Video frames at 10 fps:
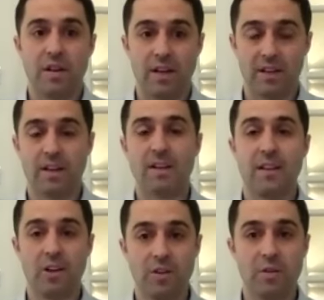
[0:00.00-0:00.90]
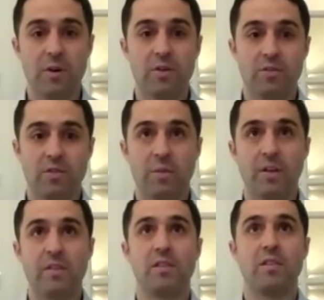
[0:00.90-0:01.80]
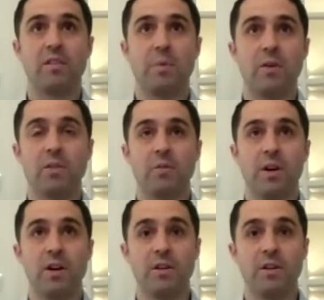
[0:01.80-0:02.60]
like continue to build the business and build it well.